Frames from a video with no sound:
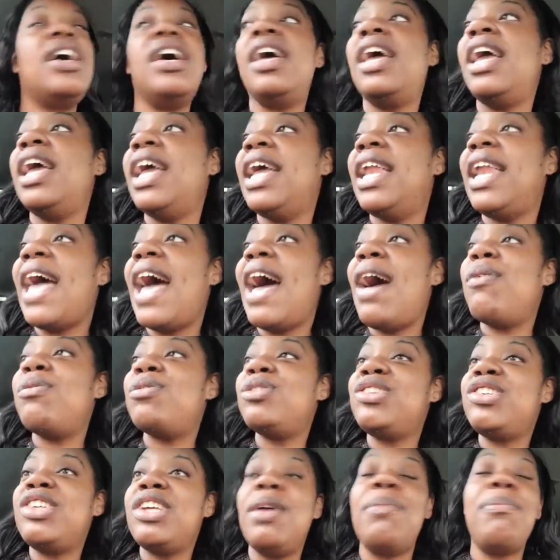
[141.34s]
and I
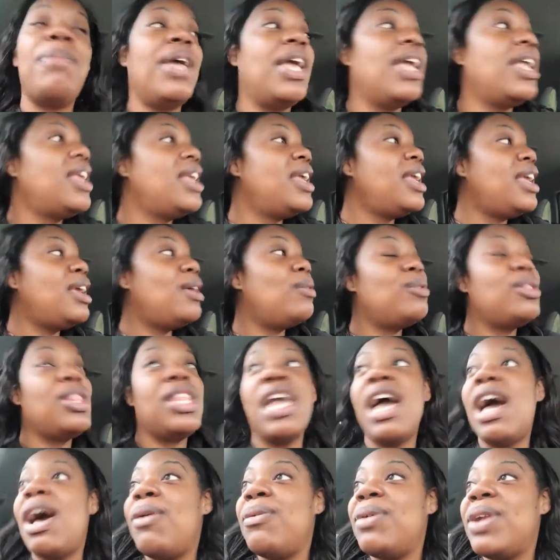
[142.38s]
will check back in with
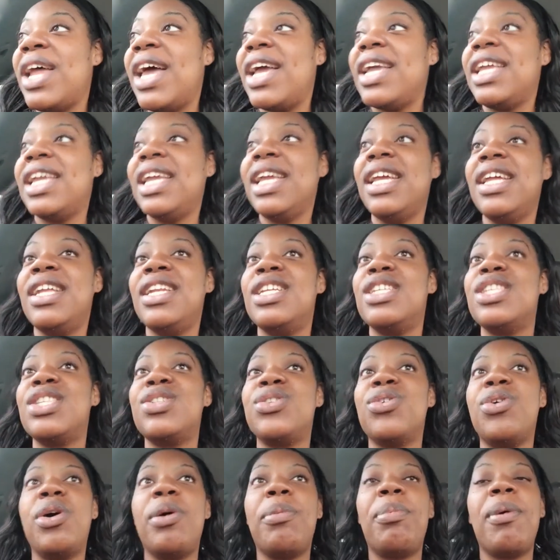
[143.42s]
y'all when I get in the
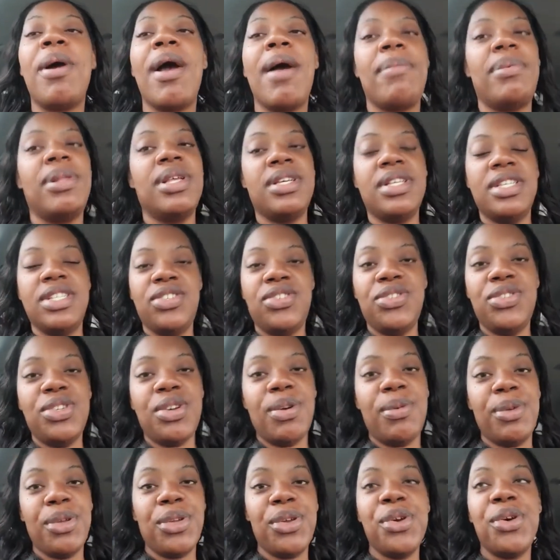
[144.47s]
store probably because you
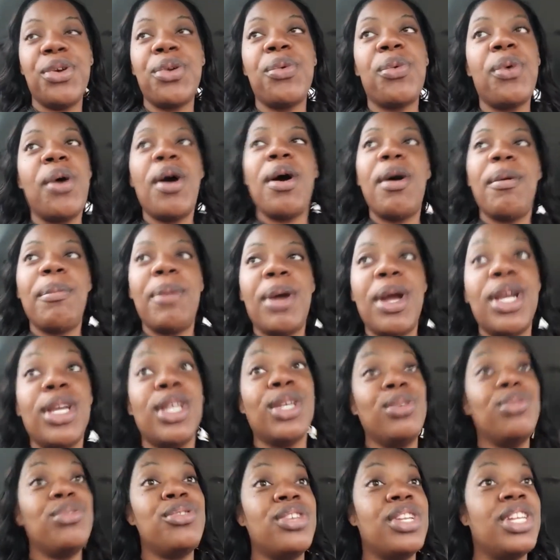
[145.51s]
know when you go to
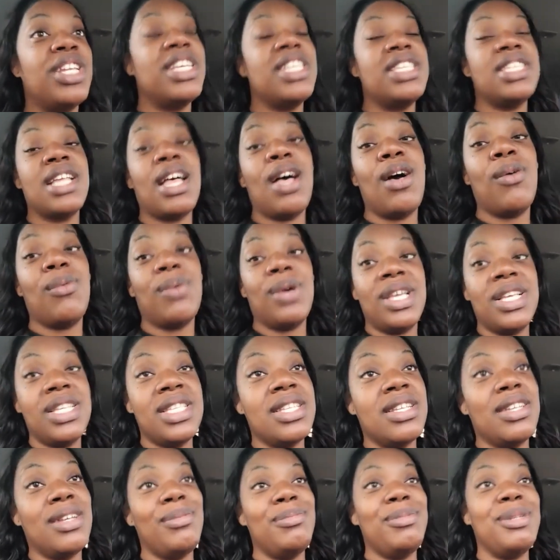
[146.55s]
Walmart anyway it's always
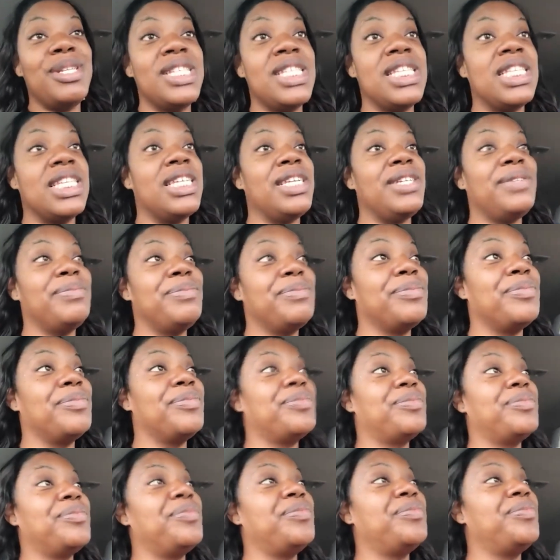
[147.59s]
something
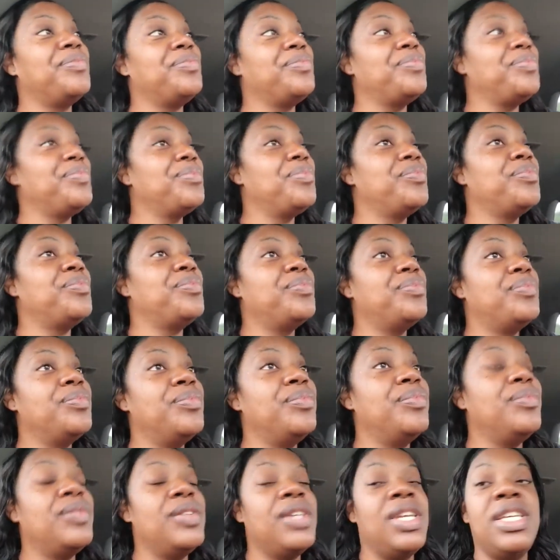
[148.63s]

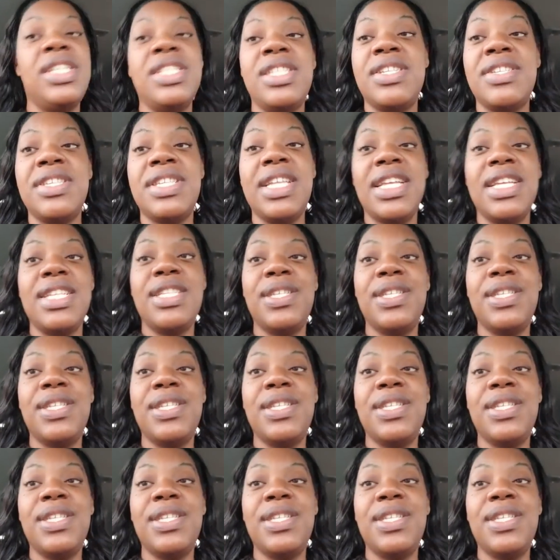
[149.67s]
to see so stay